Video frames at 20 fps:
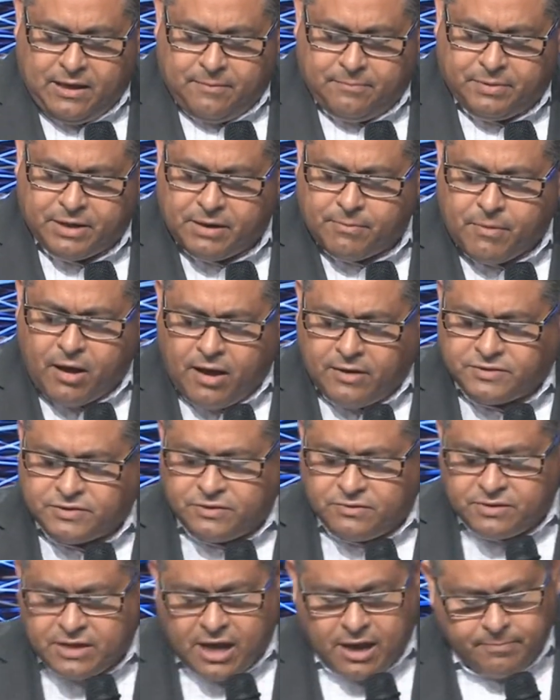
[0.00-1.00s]
But I'm
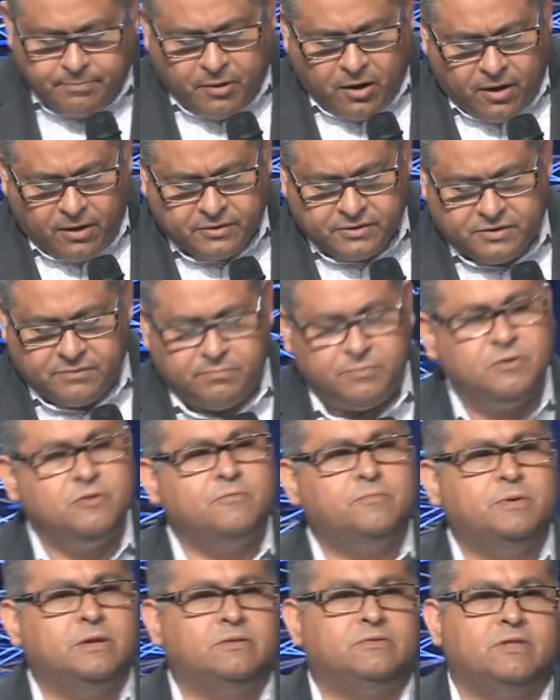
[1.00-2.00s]
also not part of the
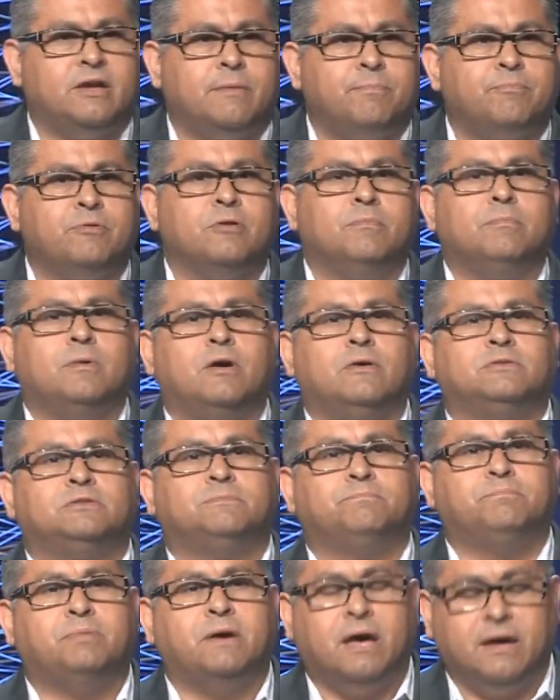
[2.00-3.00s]
movement that promotes
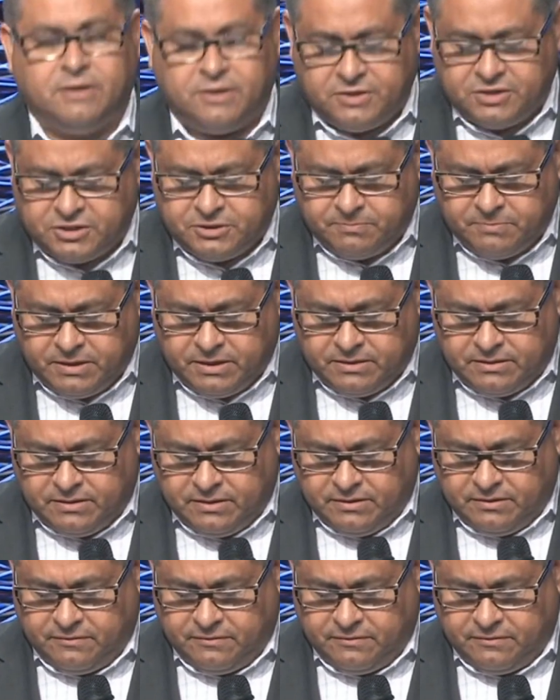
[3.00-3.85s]
punishment,